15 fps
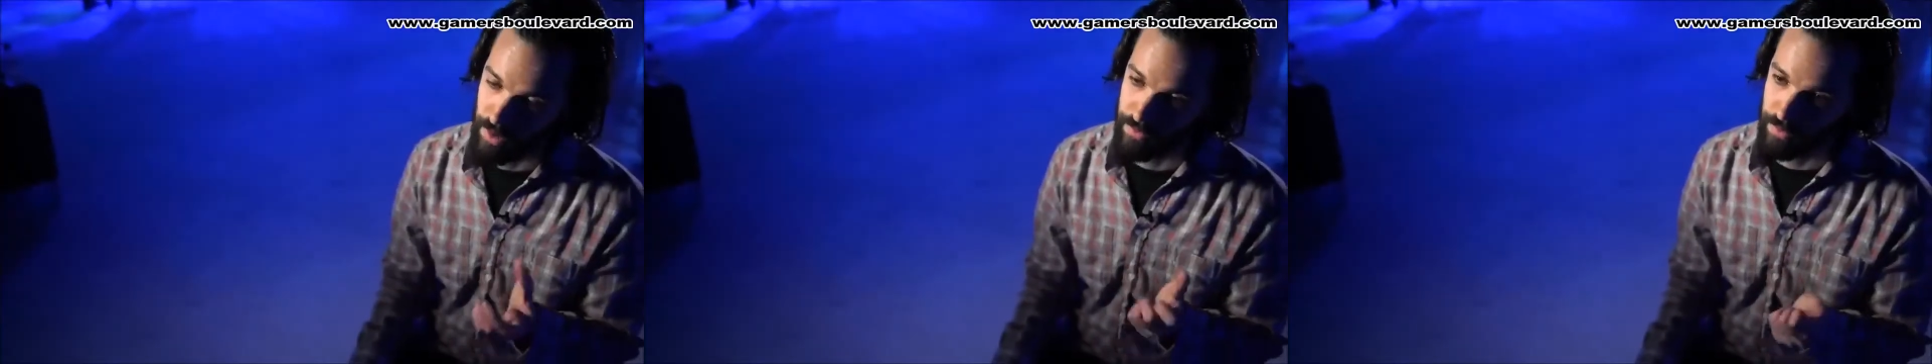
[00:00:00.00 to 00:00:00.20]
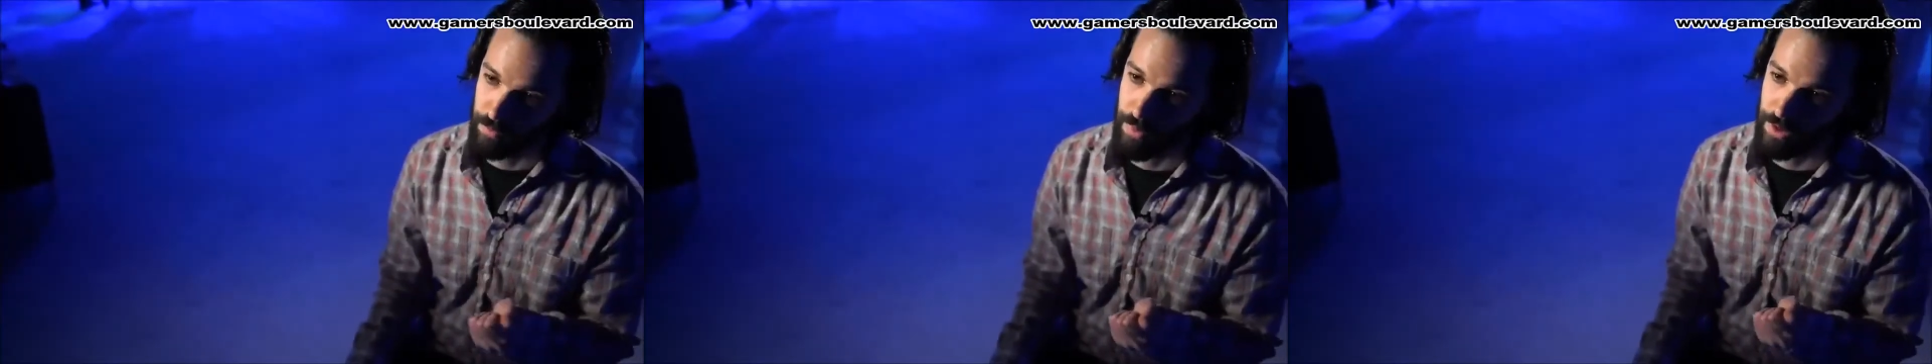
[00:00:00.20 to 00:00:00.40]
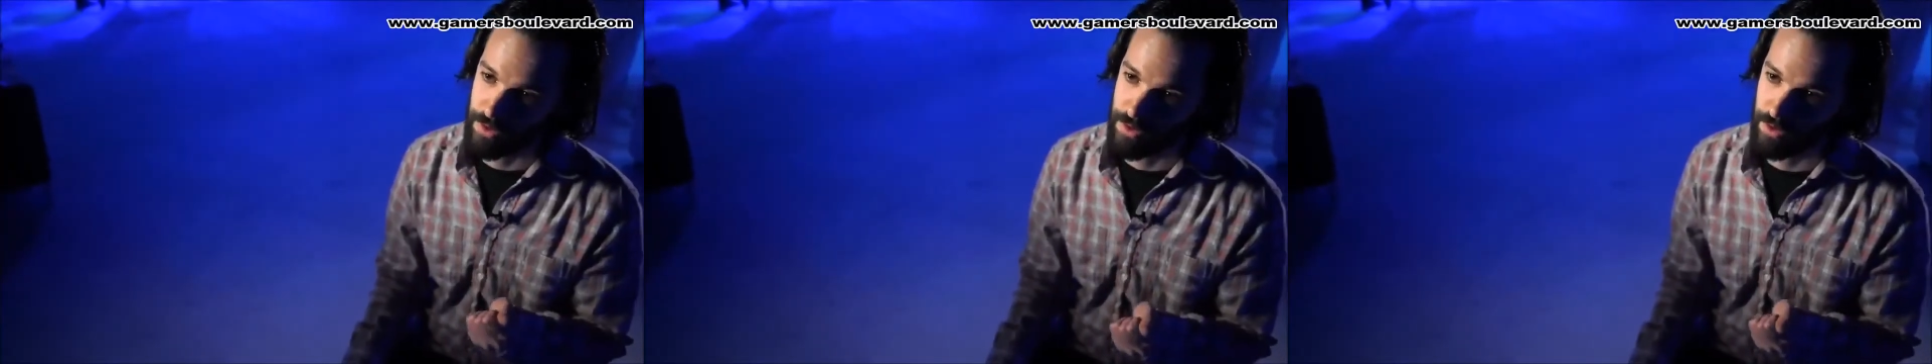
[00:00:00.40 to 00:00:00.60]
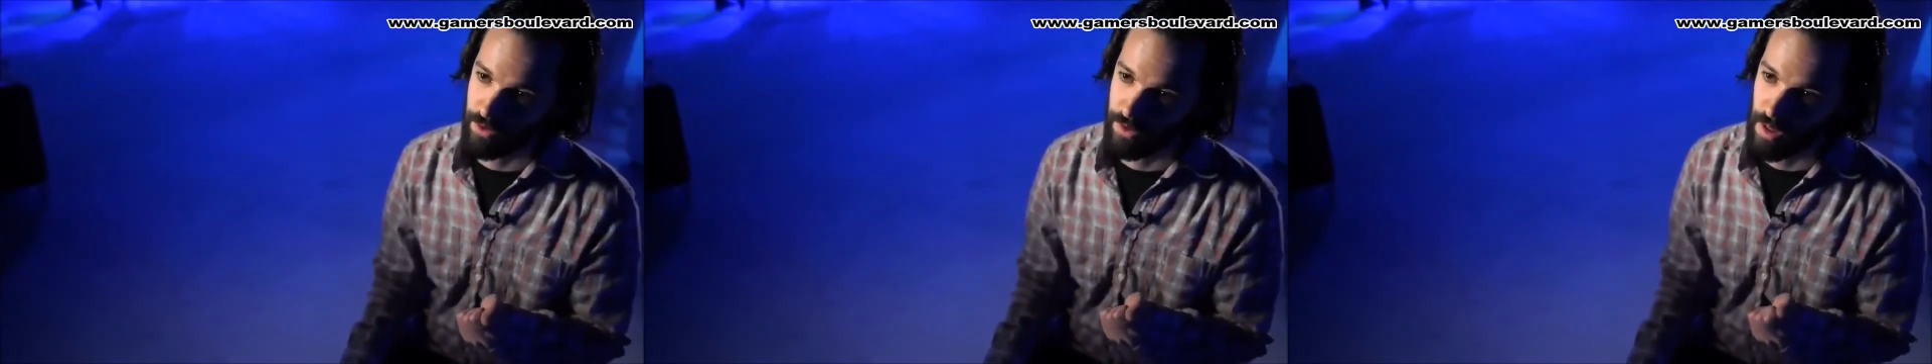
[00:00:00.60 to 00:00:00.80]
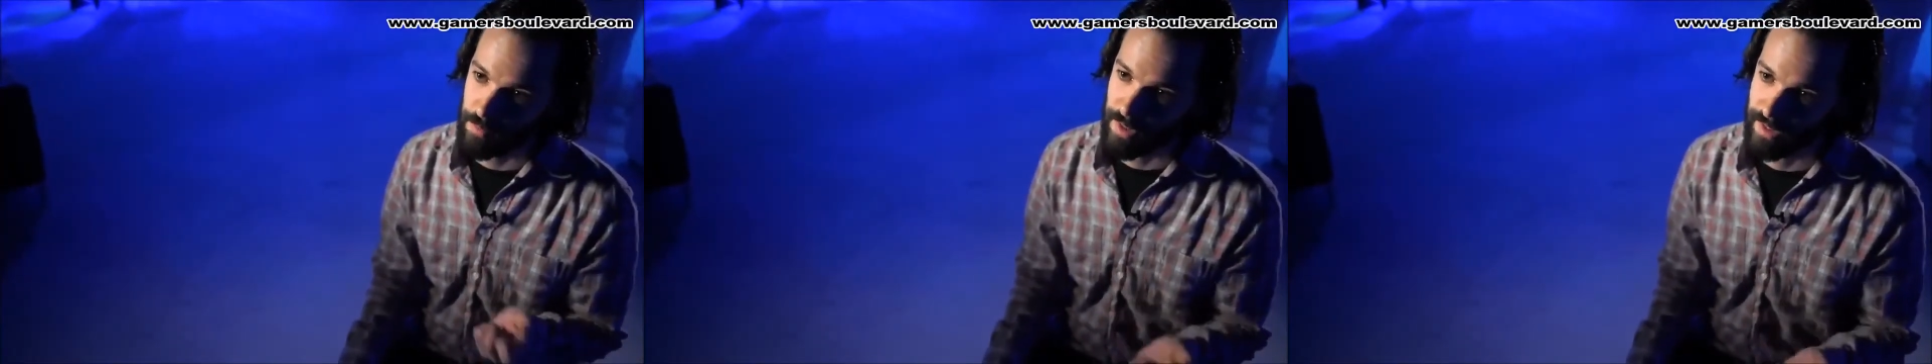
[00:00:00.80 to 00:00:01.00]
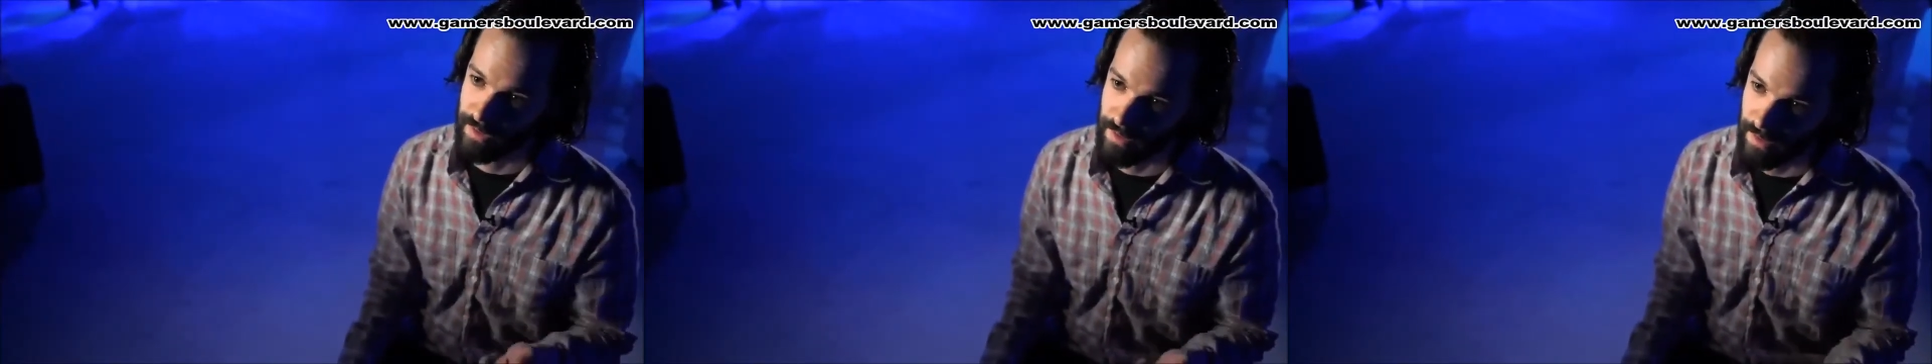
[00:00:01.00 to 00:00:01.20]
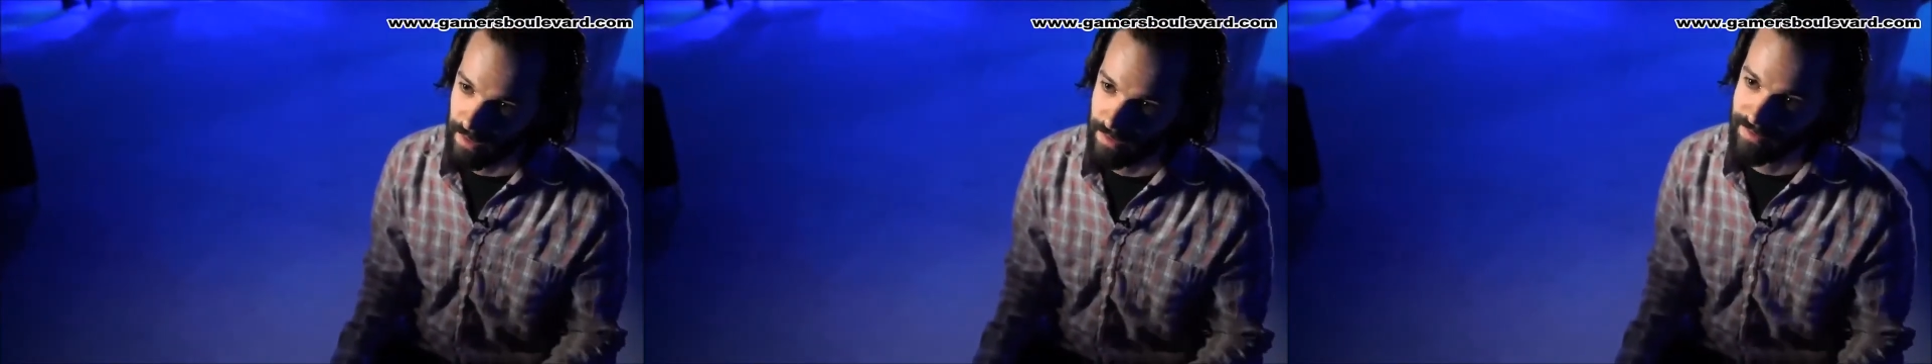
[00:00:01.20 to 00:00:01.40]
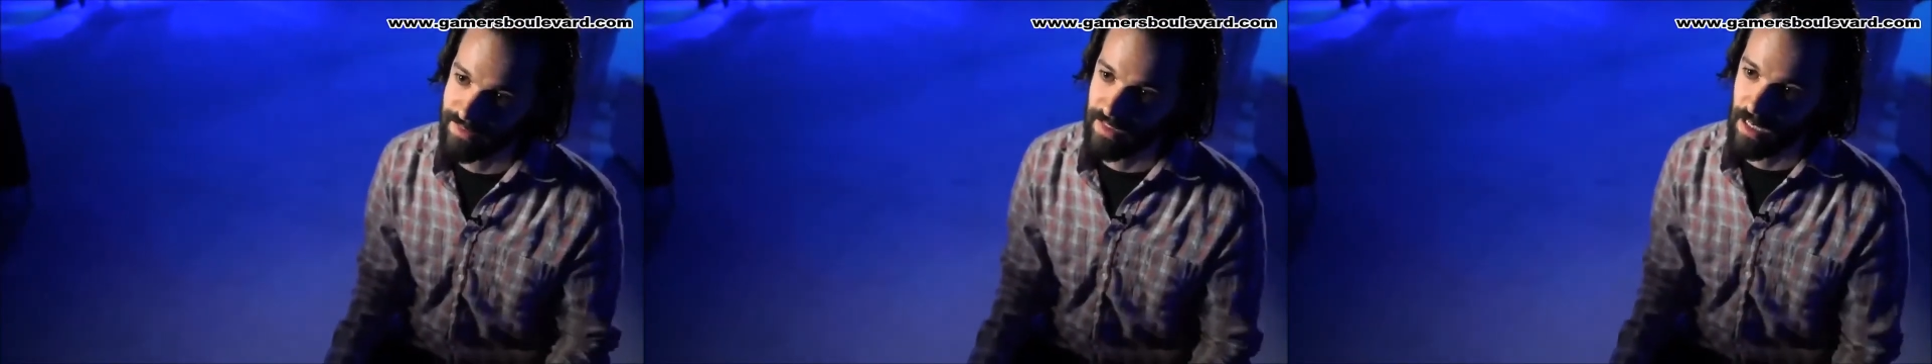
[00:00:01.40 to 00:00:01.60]
So you have to make sure you're not making a
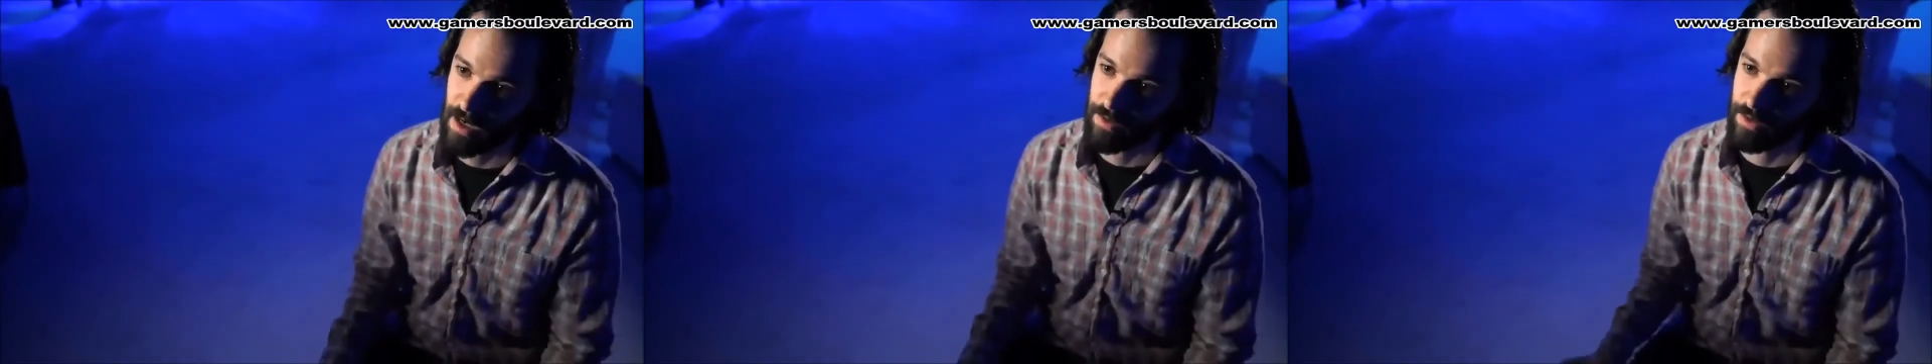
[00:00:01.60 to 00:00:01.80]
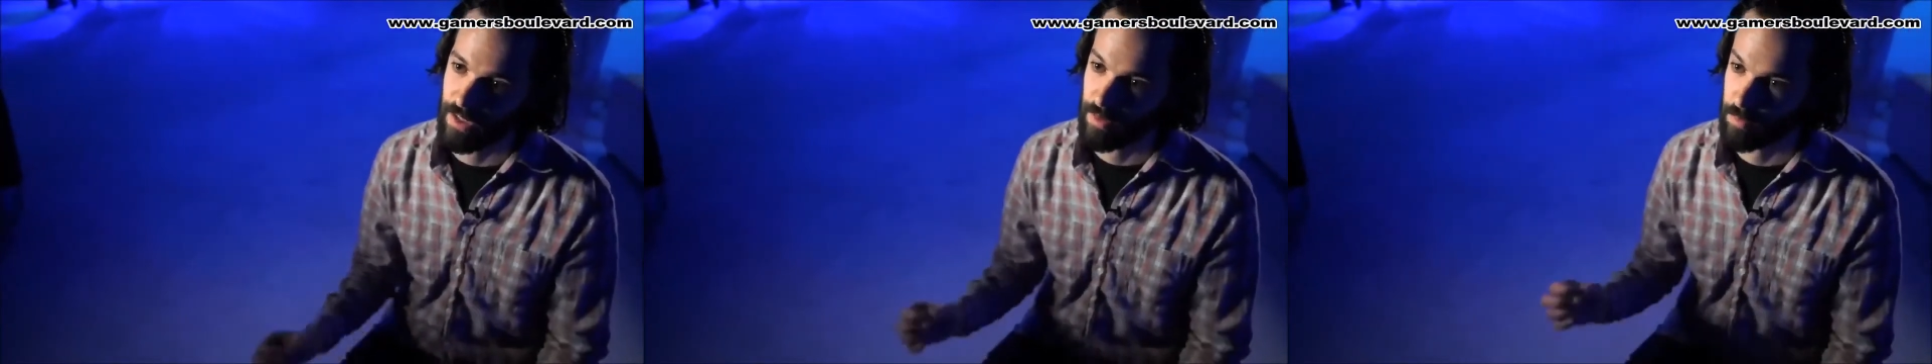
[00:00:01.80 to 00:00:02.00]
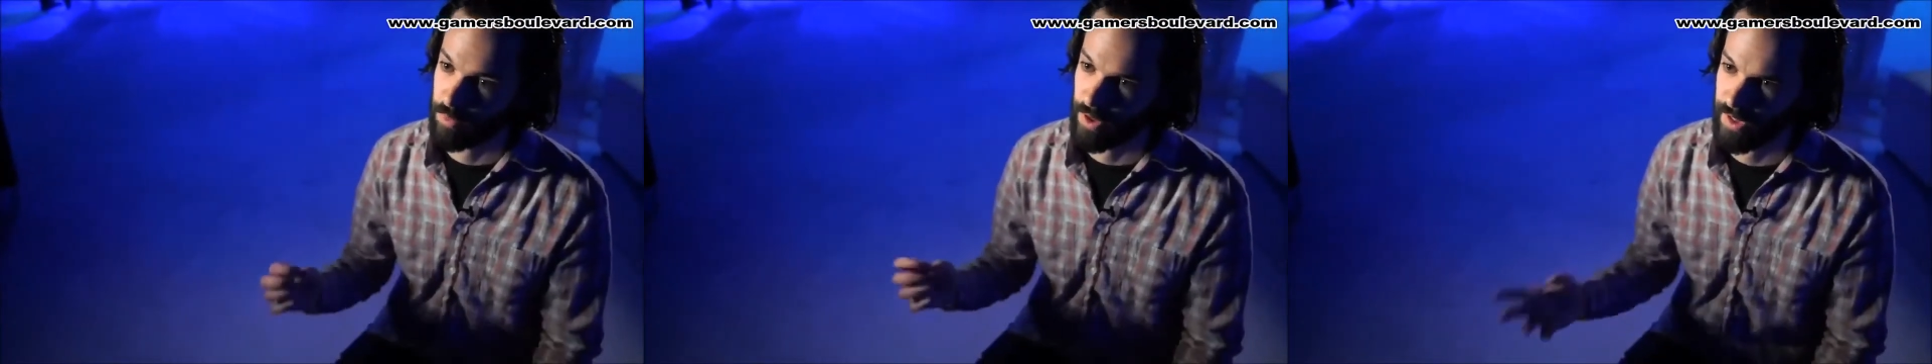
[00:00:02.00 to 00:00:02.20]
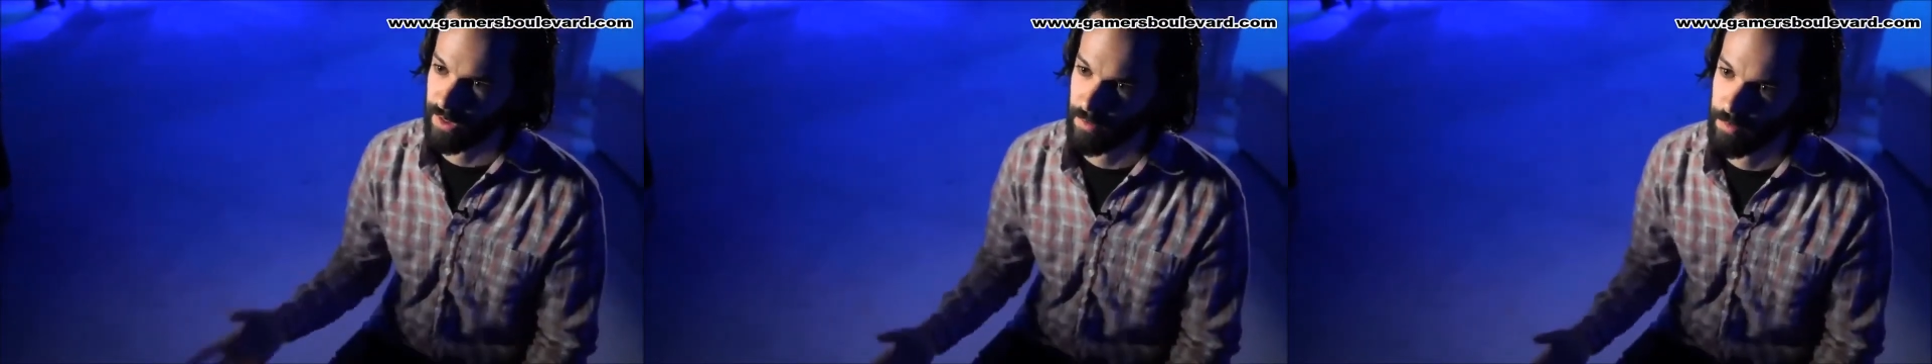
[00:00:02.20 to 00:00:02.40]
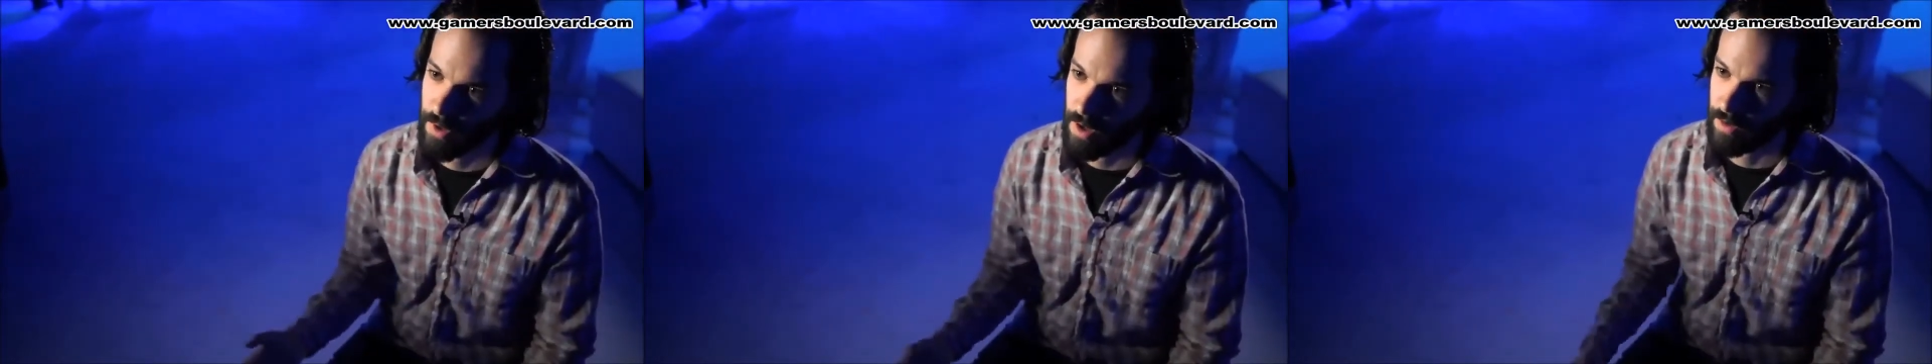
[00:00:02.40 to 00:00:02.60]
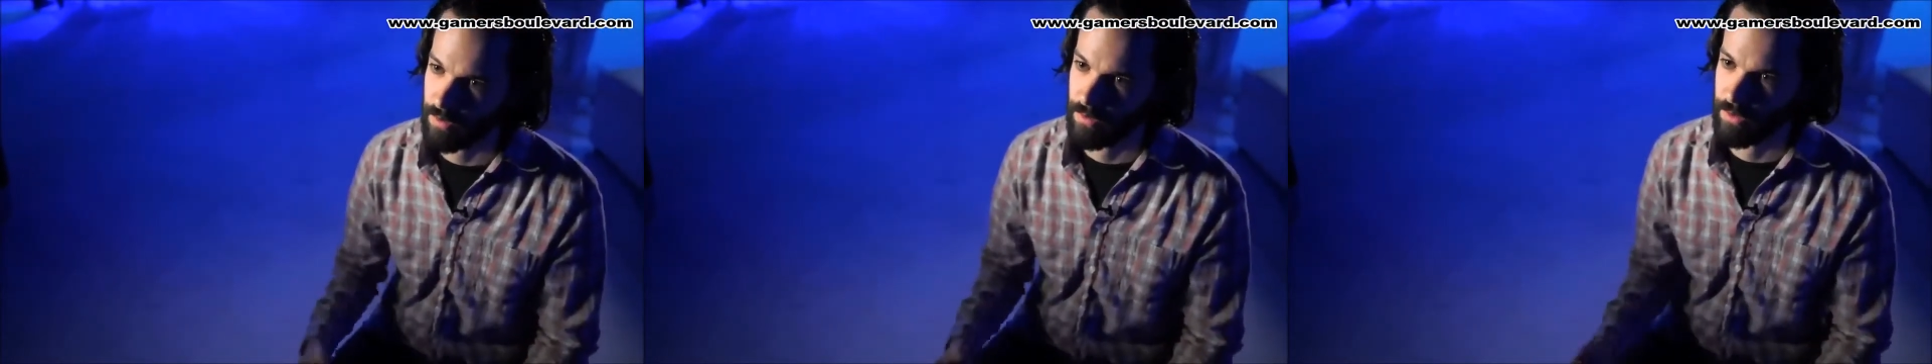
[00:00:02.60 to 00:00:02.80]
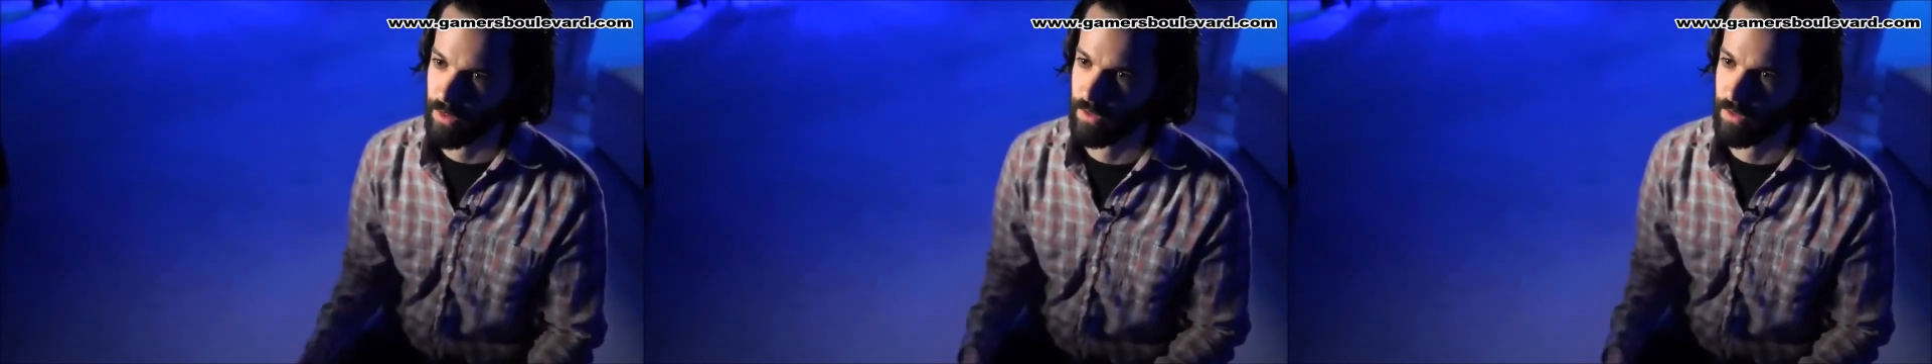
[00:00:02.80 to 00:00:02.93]
lot of sound, you're not breaking a bottle,